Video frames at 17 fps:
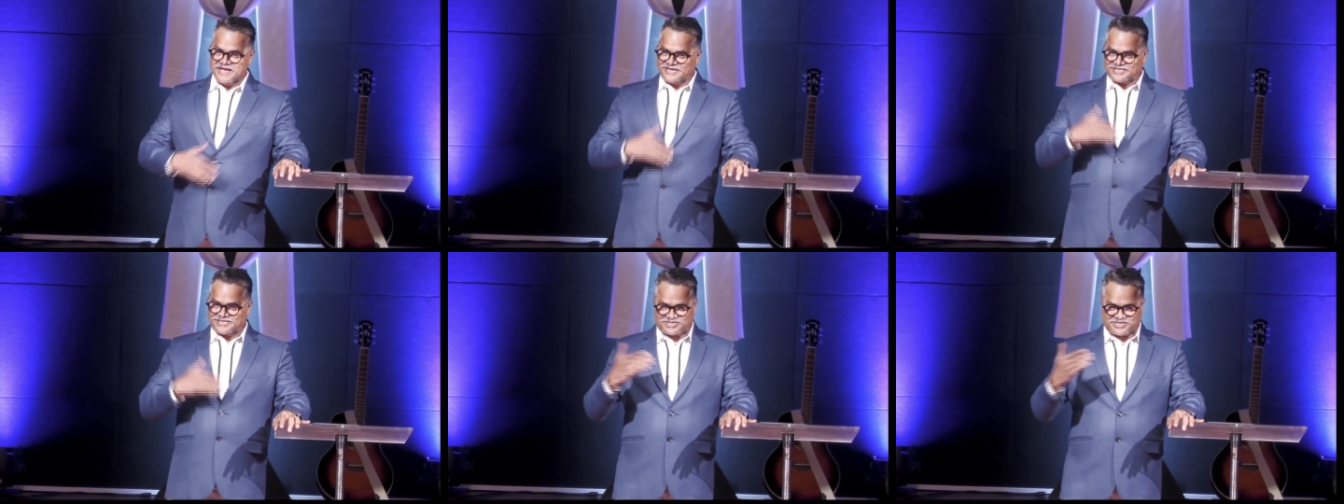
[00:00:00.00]

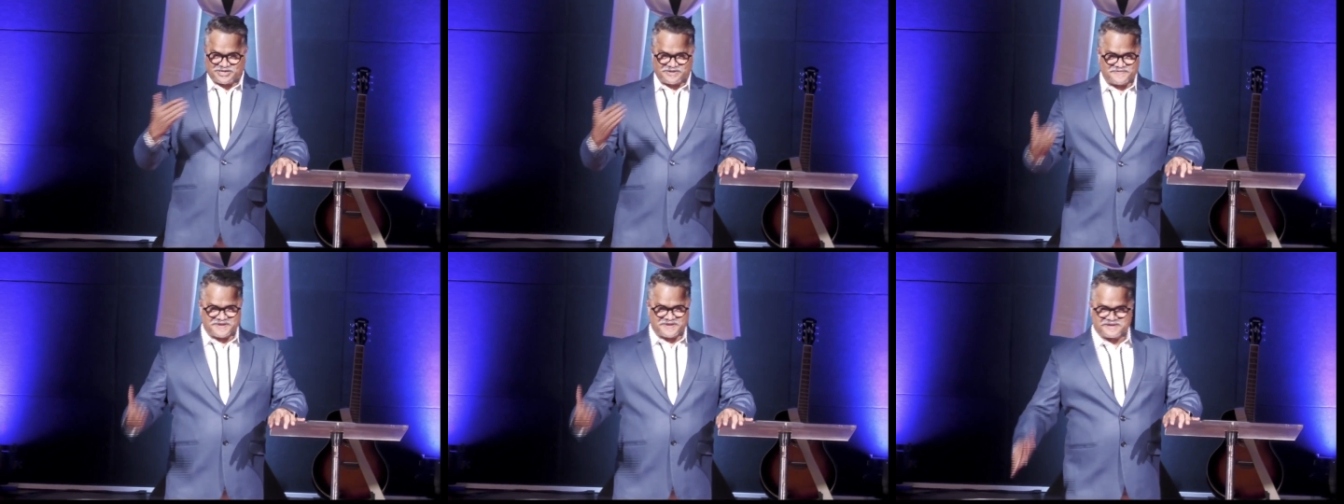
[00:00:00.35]

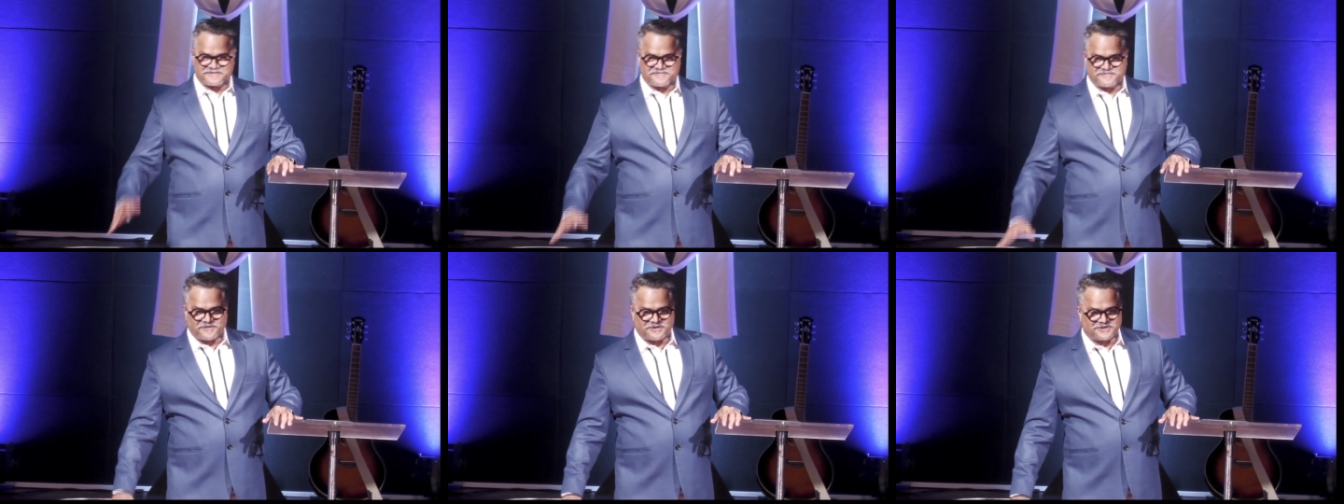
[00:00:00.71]
serving
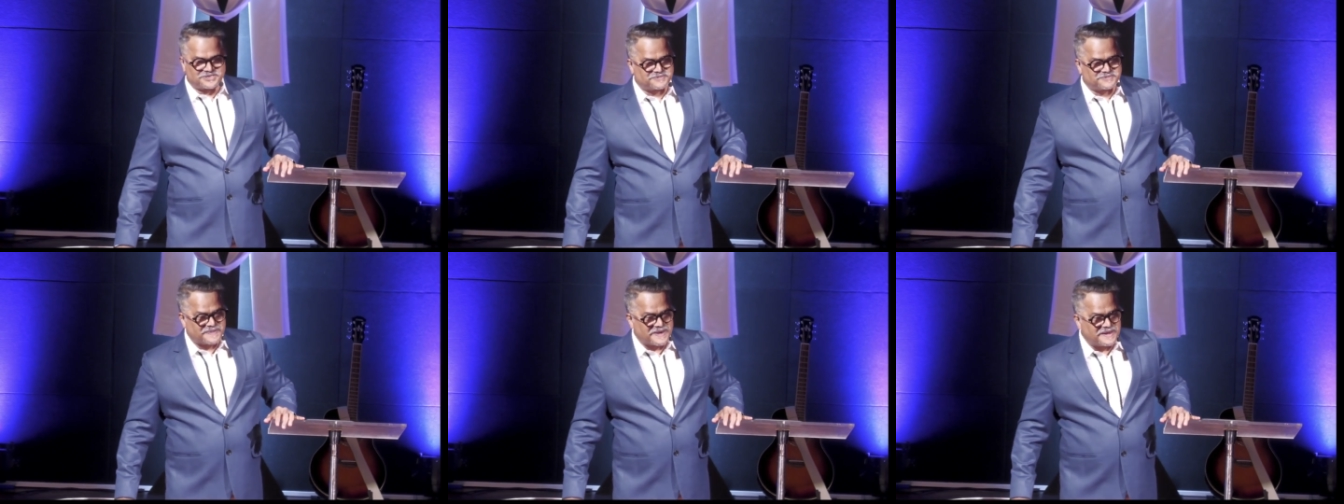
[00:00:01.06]
for
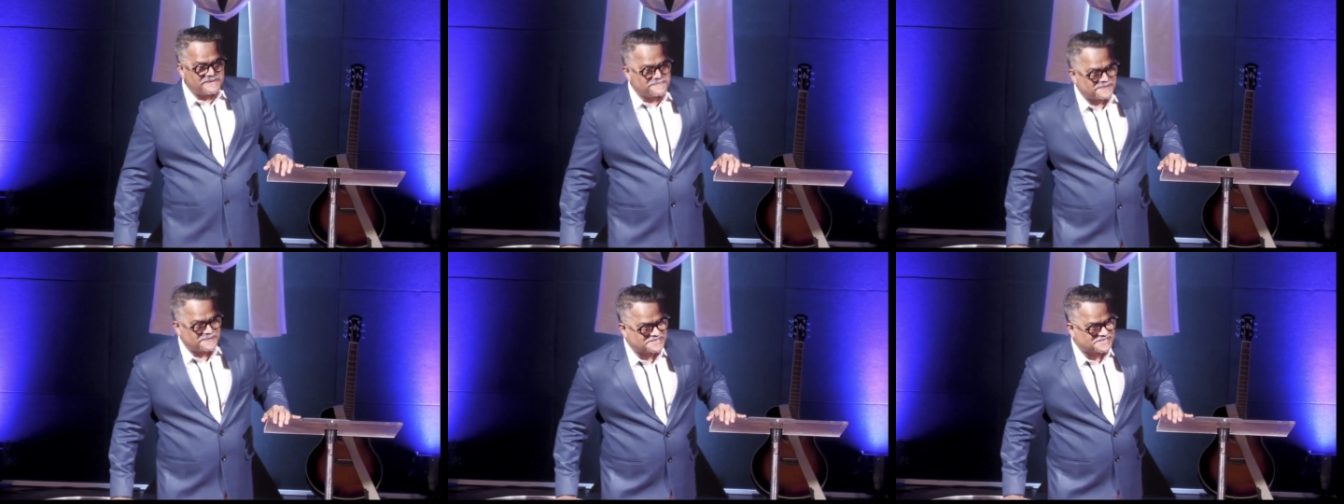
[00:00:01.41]
his
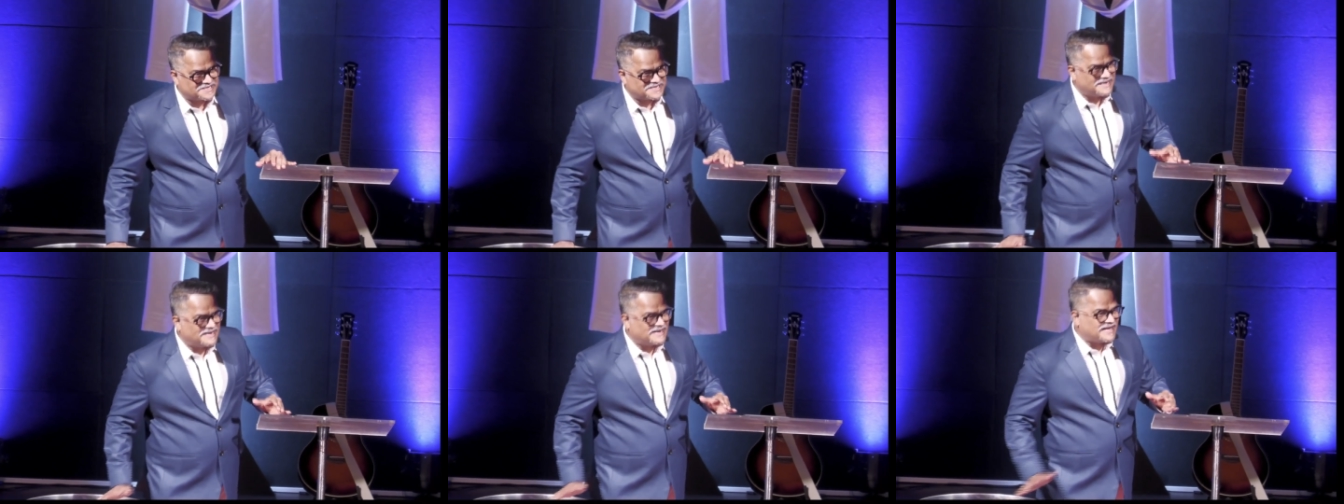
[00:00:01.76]

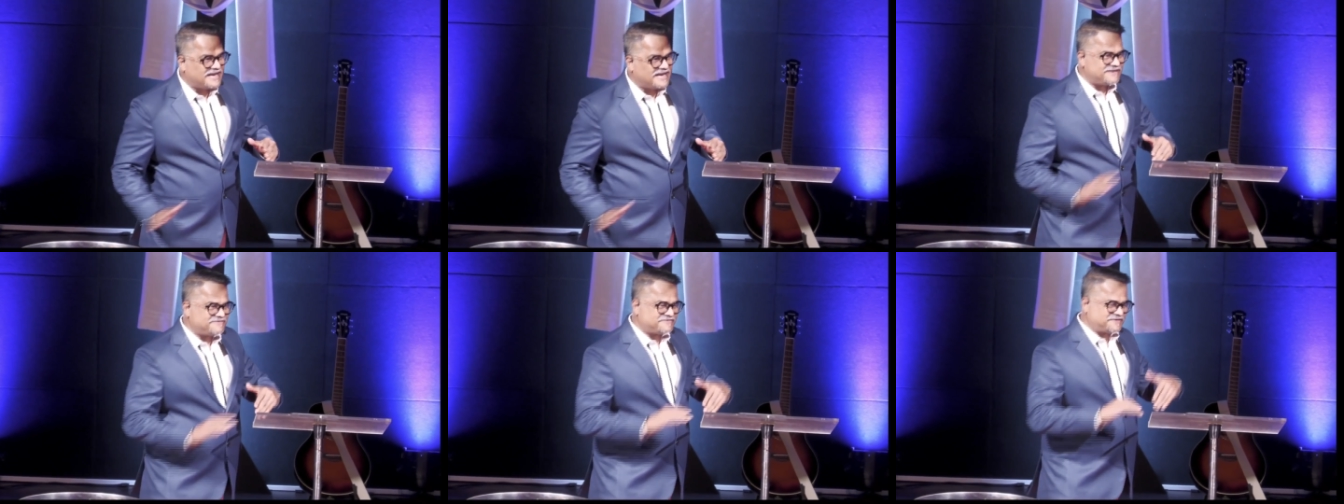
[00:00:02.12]
personal
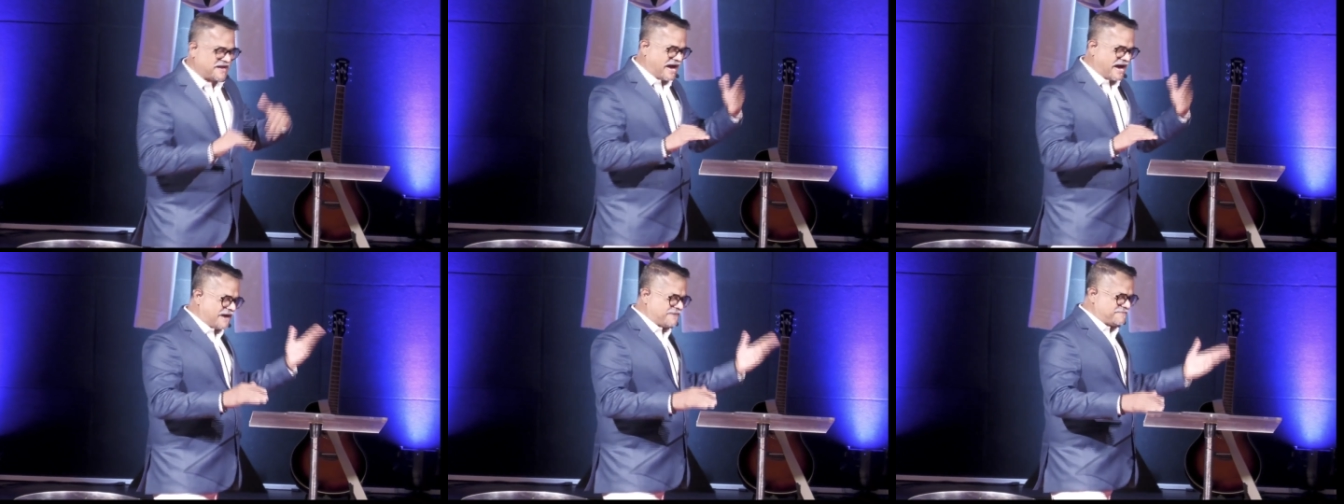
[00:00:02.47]
life in the
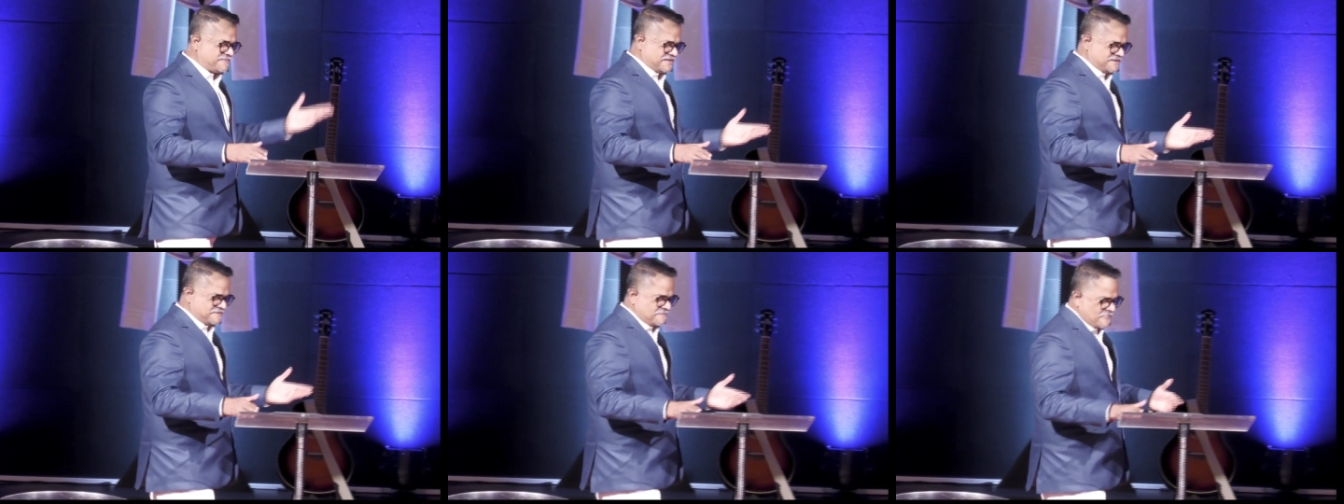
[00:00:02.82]

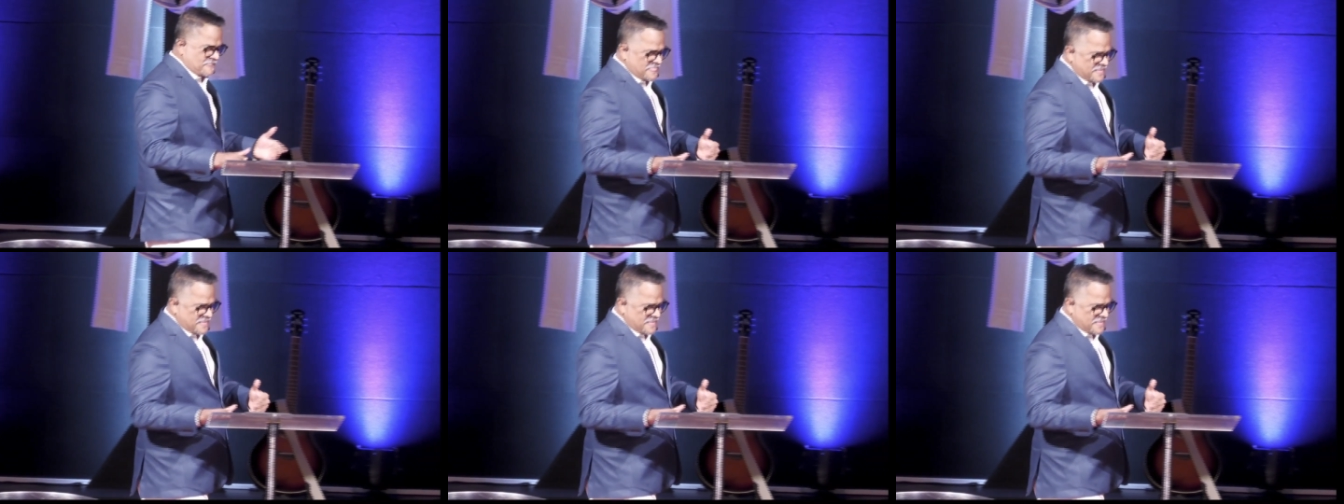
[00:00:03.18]
army,